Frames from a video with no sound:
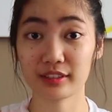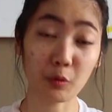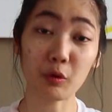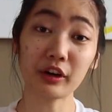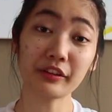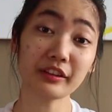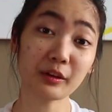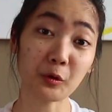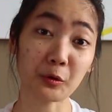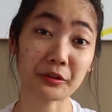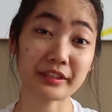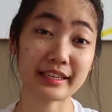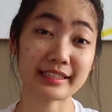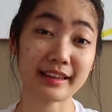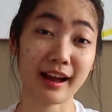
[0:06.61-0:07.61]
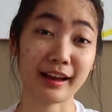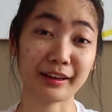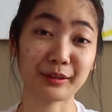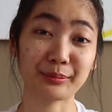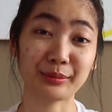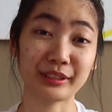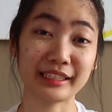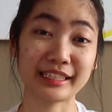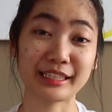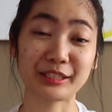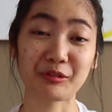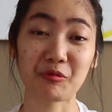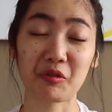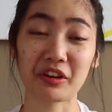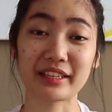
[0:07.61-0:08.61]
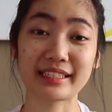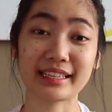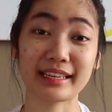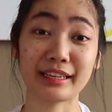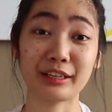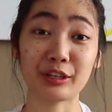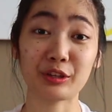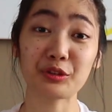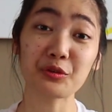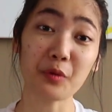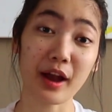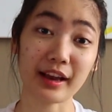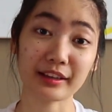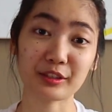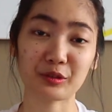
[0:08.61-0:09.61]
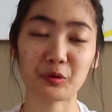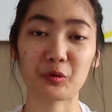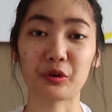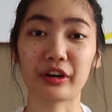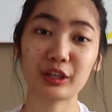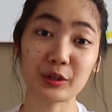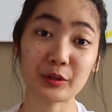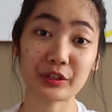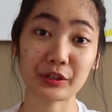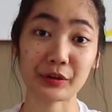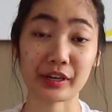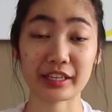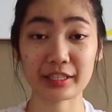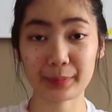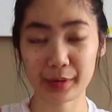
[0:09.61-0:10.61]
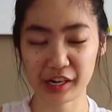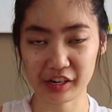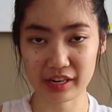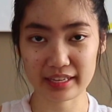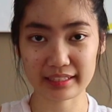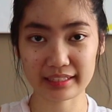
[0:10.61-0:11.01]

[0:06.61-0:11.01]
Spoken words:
One of the courses I completed was in UX or user experience,